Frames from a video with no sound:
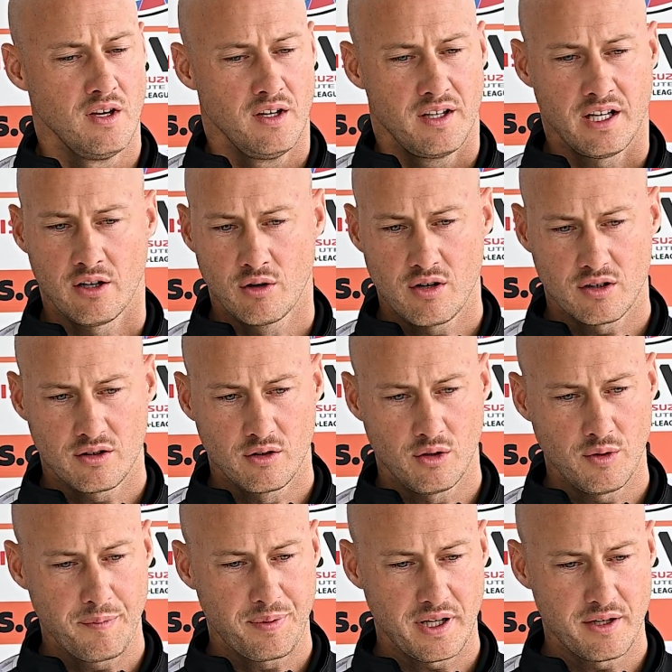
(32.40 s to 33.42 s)
Yeah, look, I thought
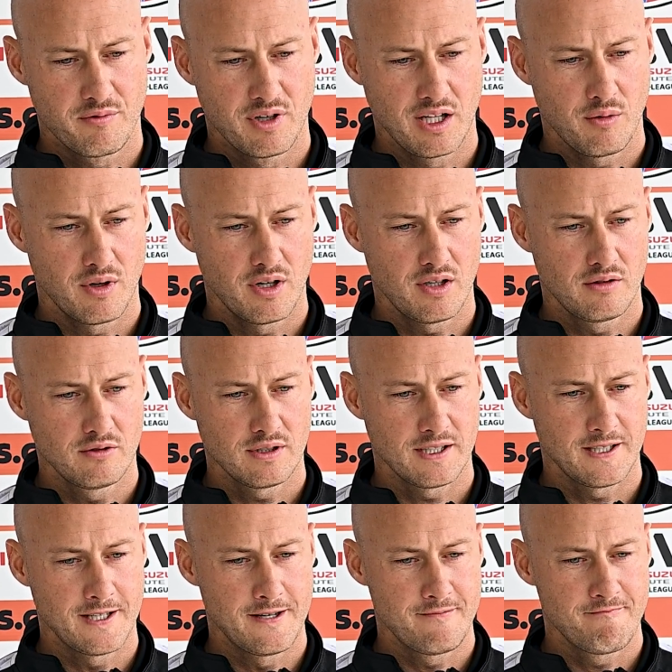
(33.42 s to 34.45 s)
we played really
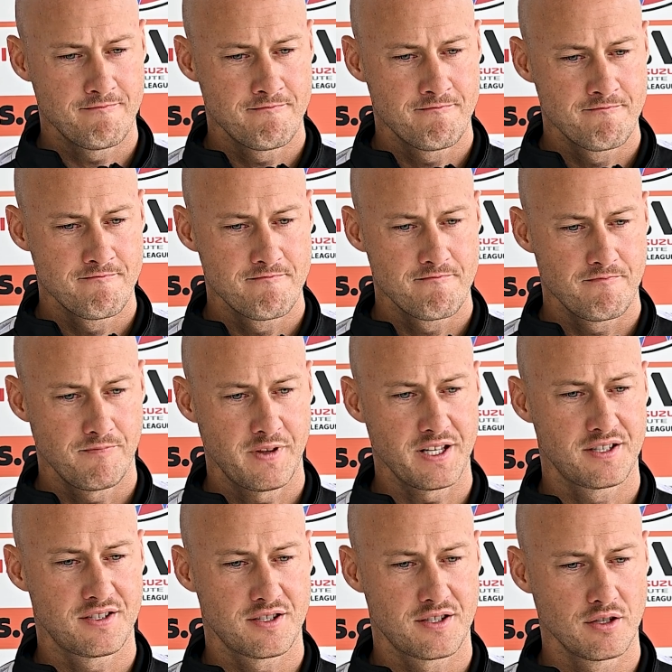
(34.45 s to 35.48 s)
well.
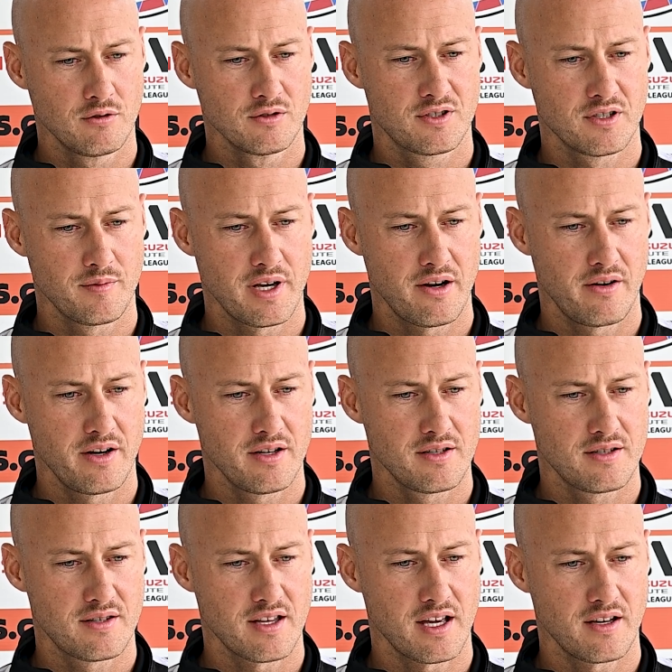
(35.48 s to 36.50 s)
There's still some
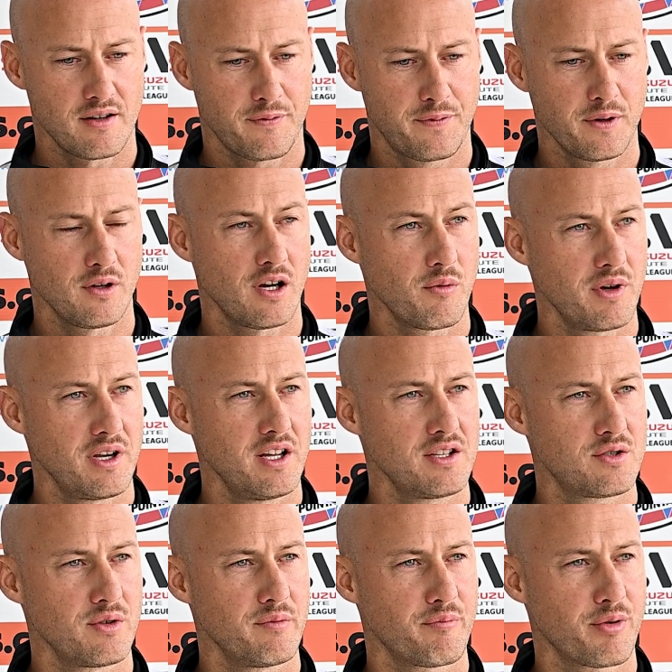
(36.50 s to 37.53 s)
areas that I feel like we need
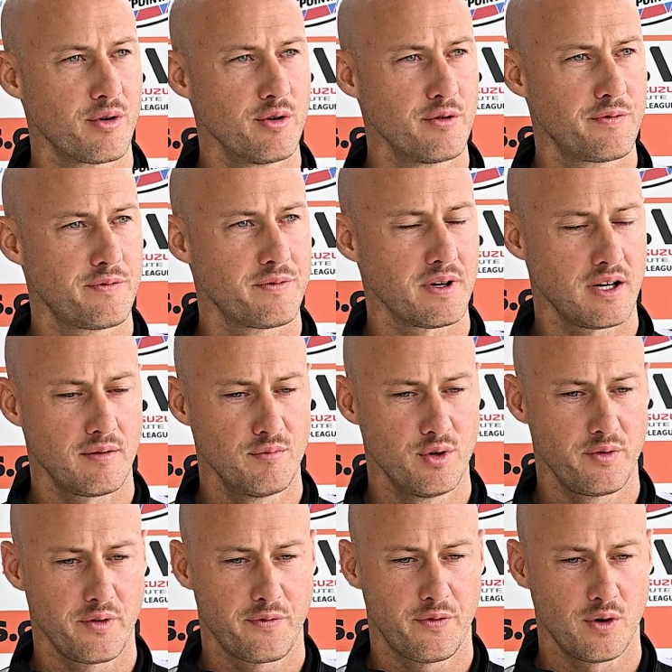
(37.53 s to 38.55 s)
to improve
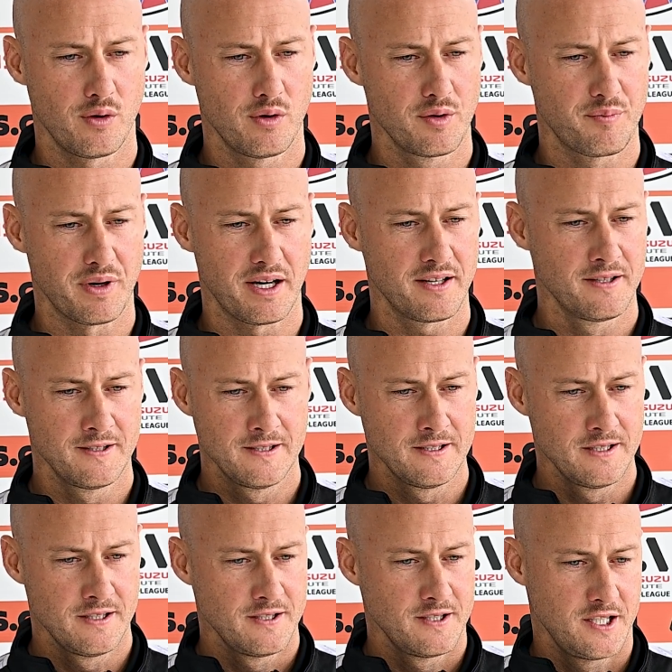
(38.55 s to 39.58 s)
moving forward. But
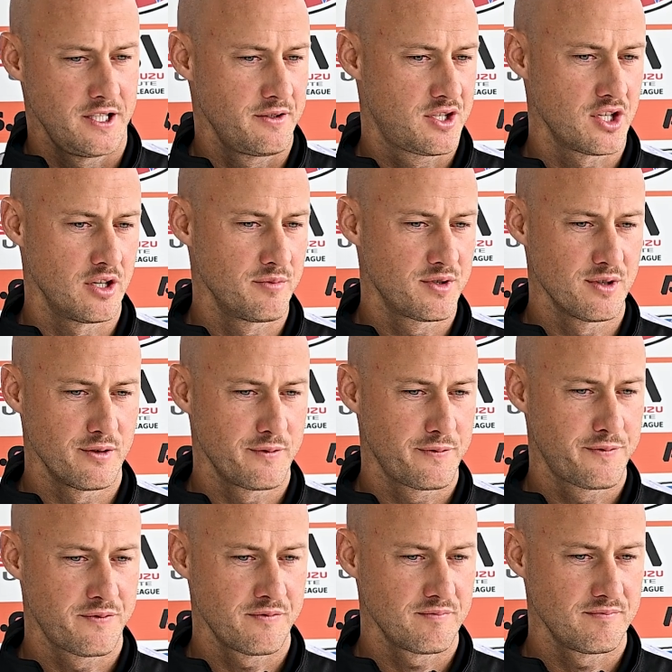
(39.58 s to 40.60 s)
in terms
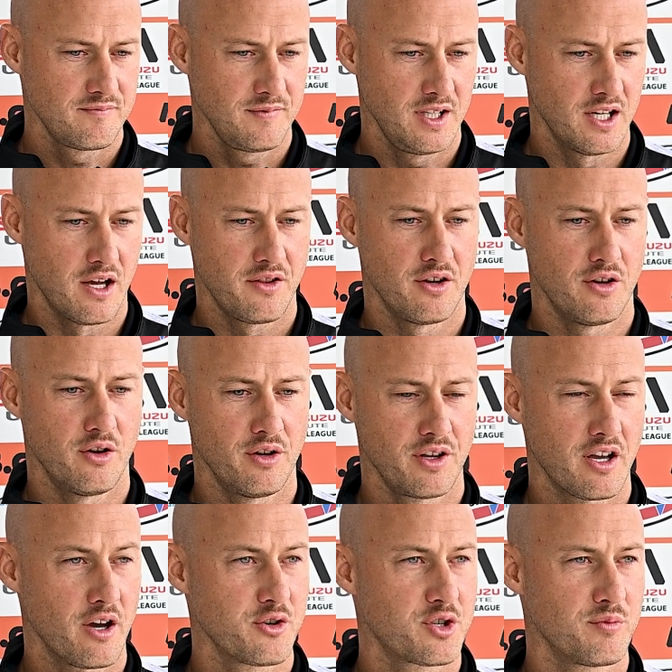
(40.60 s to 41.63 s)
of, the
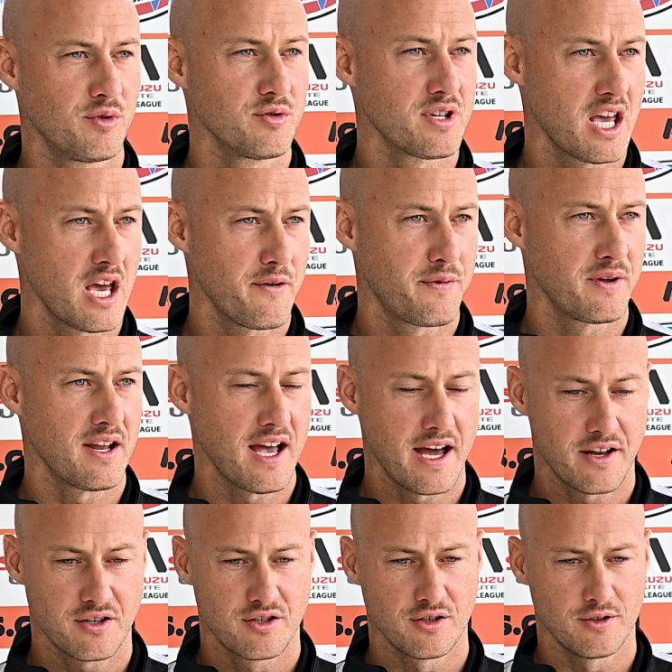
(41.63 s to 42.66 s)
non-negotiables, effort,
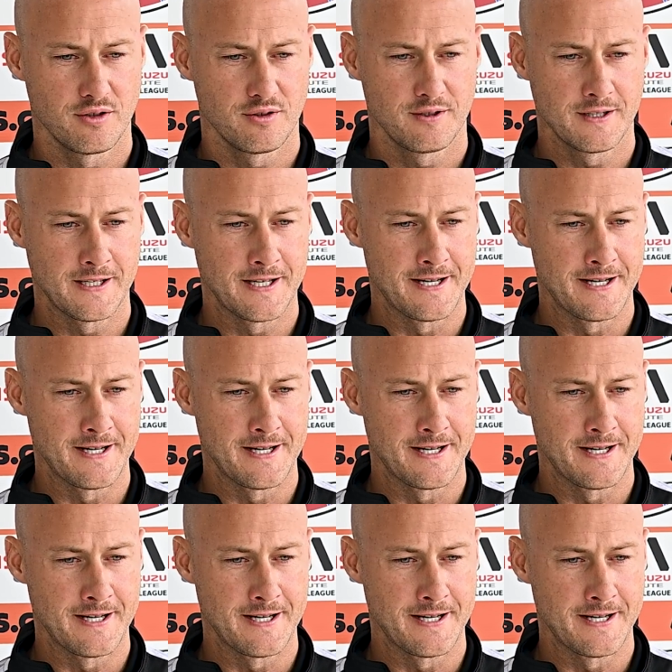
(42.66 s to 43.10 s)
attitude,